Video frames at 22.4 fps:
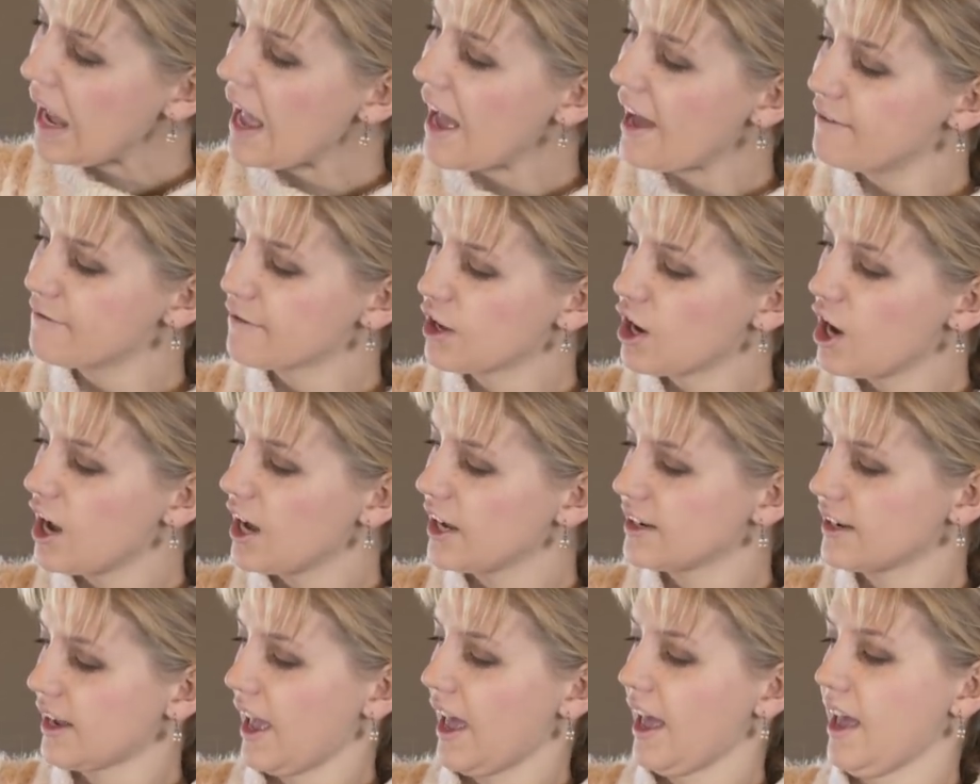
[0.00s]
I've
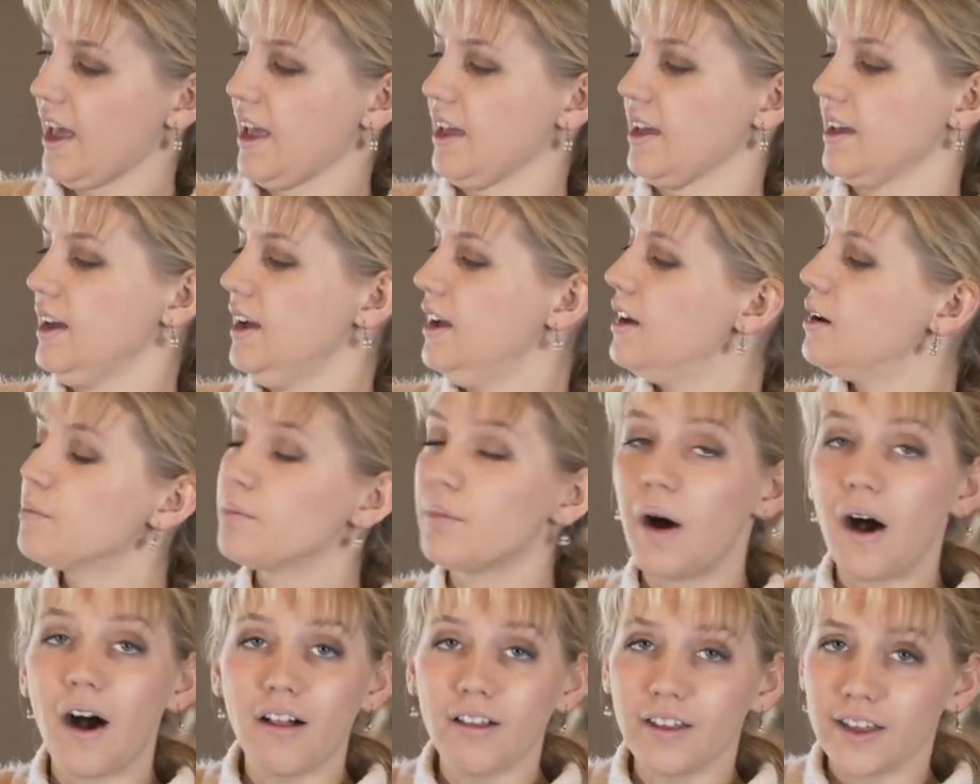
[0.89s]
got a
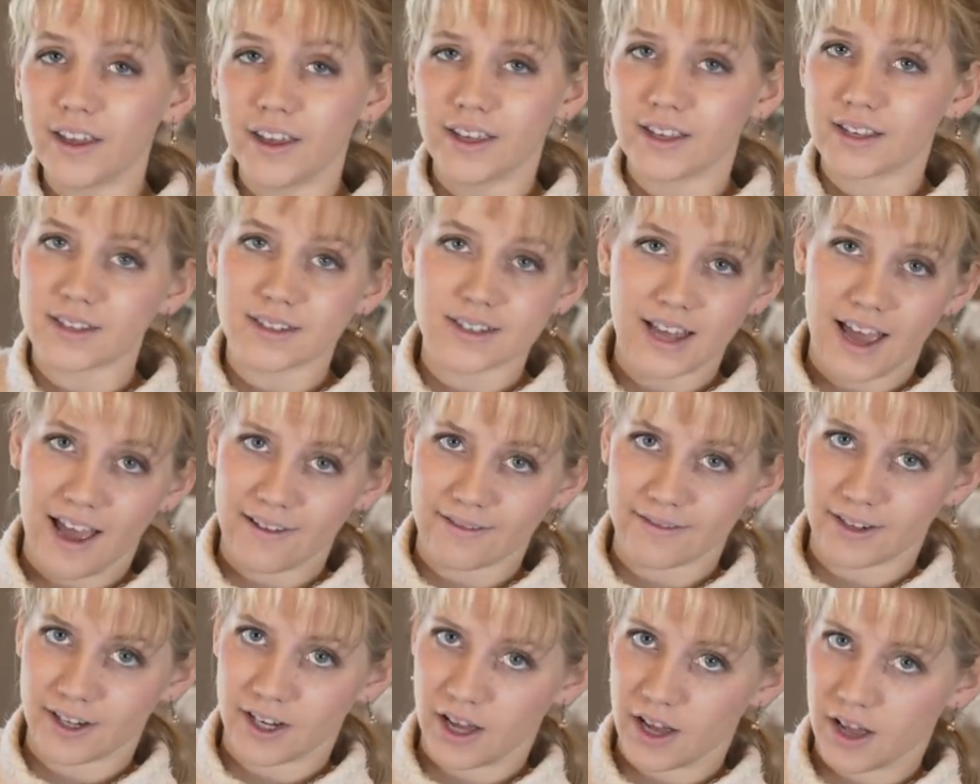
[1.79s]
poly
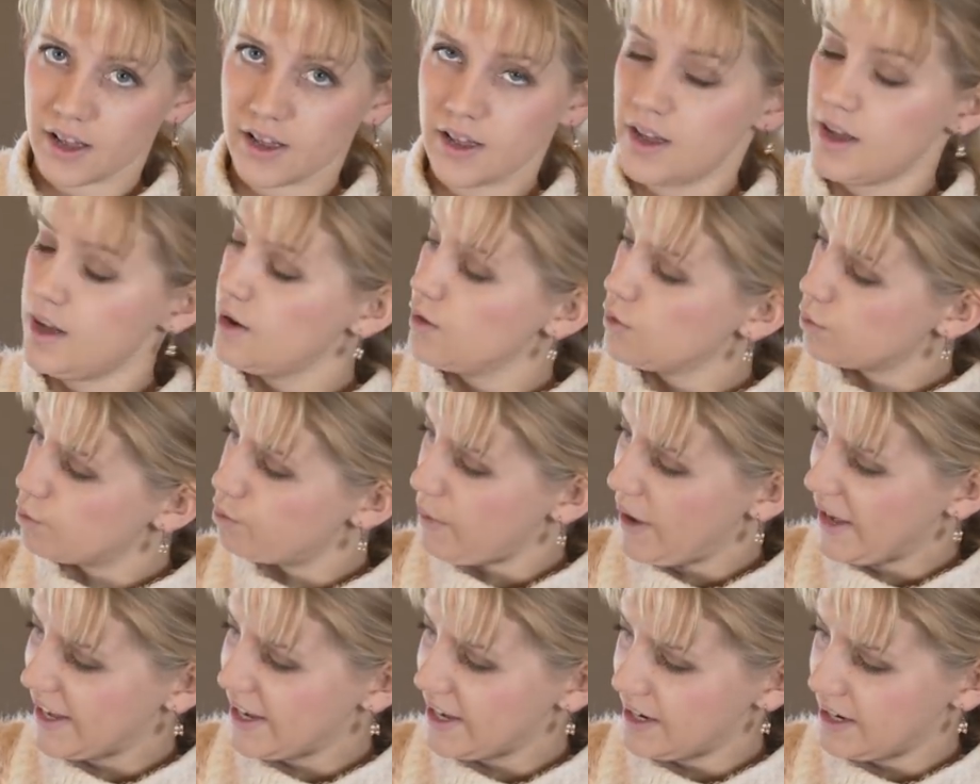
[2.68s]
taffeta
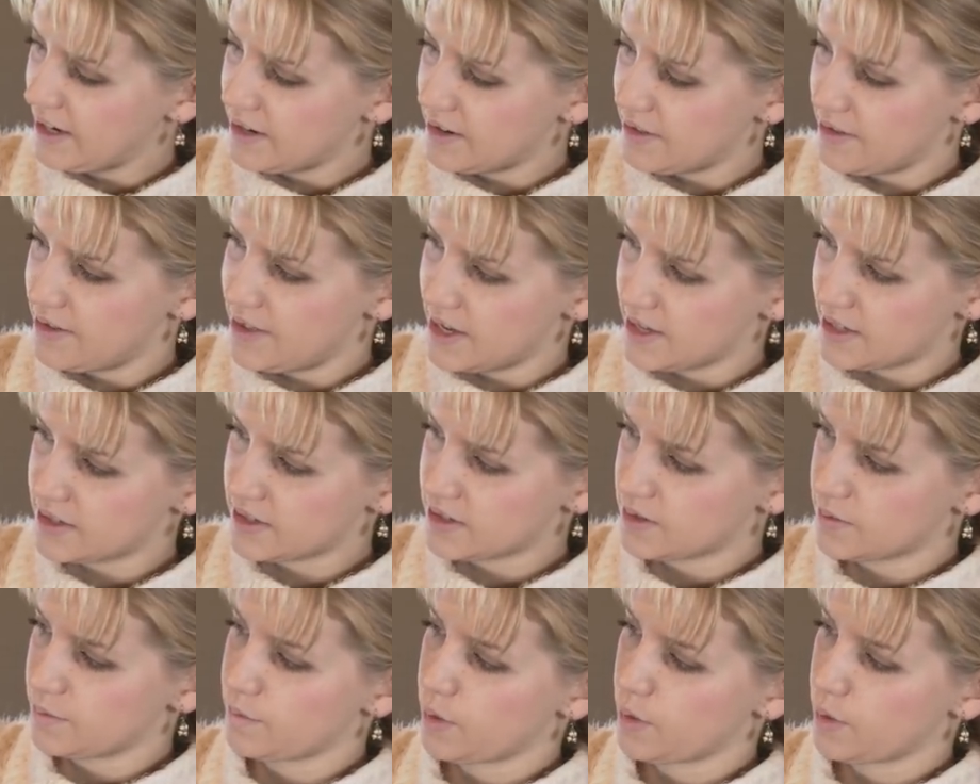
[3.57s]
making this